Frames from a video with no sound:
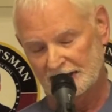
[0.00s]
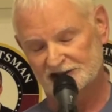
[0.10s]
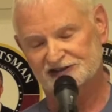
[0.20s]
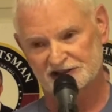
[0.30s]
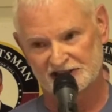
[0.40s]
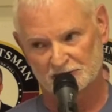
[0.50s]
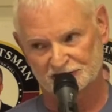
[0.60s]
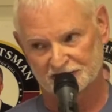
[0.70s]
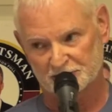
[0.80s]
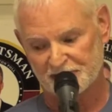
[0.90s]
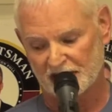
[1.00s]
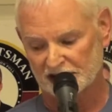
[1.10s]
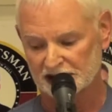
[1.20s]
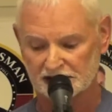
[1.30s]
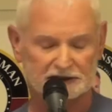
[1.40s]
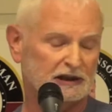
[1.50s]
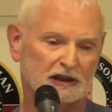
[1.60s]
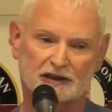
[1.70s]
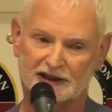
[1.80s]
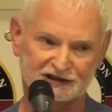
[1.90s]
Here's the deal with Rick Perry.
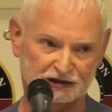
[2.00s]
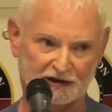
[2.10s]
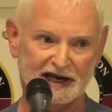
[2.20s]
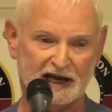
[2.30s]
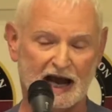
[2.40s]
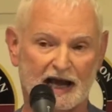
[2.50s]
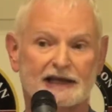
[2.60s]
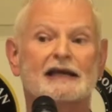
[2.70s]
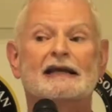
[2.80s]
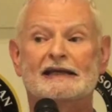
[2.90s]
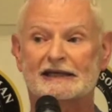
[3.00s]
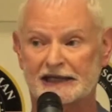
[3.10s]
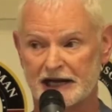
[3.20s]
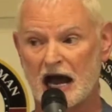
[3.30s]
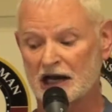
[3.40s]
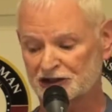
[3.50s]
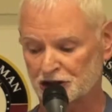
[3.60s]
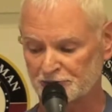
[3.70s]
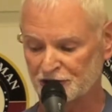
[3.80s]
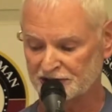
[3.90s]
He's a great guy. He cannot
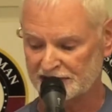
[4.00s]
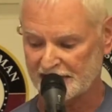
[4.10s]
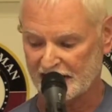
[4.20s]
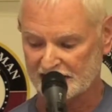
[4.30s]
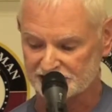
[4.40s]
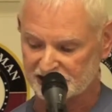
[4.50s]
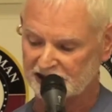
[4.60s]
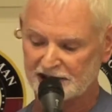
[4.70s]
communicate.